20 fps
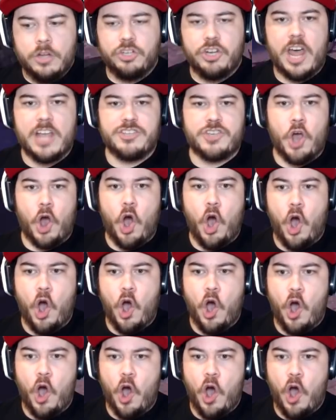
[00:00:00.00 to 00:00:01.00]
Let's
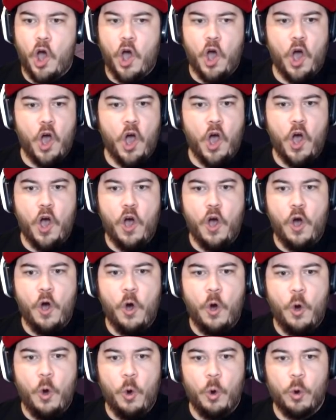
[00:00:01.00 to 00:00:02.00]

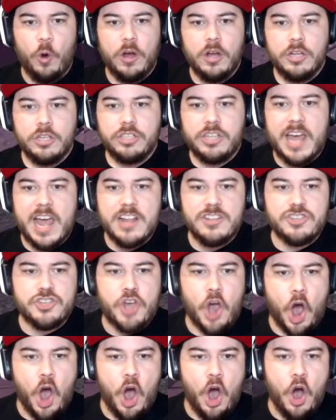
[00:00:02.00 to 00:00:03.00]
go. Let's
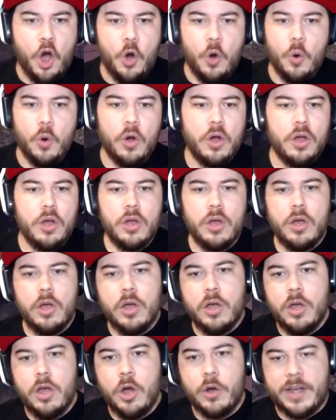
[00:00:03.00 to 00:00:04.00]
go.
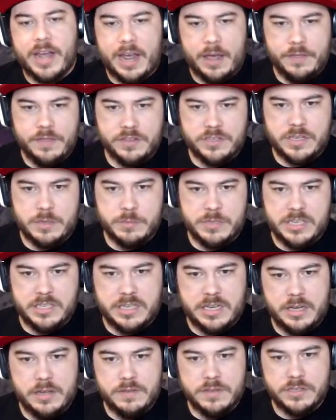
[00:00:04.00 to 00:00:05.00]
Okay, this seems
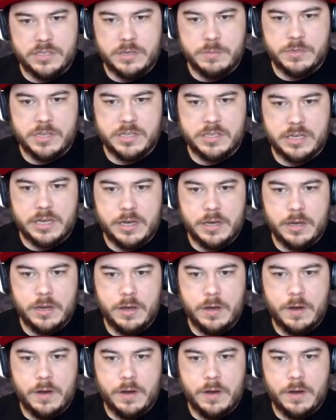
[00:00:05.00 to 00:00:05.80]
easy. This seems easy.